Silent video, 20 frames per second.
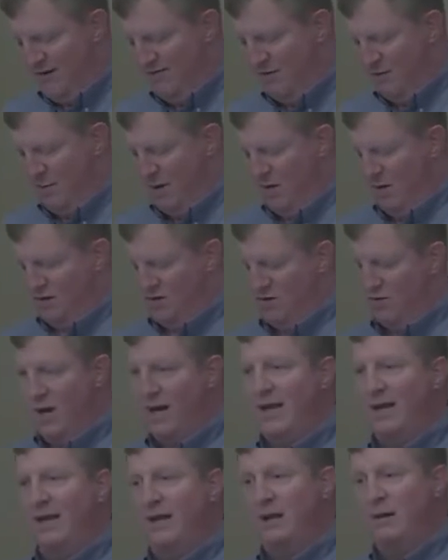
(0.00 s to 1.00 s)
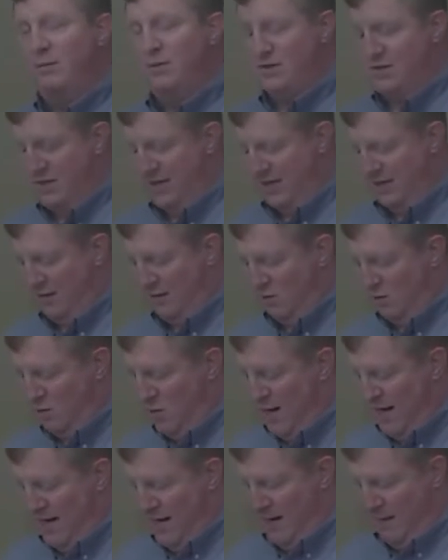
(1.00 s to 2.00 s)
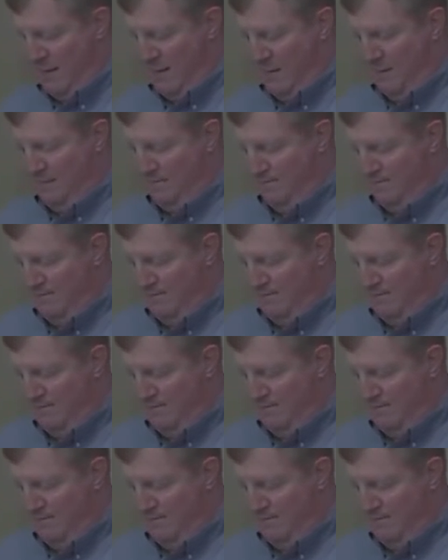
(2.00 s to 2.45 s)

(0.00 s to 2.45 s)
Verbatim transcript: favorite poets writing in a particular way.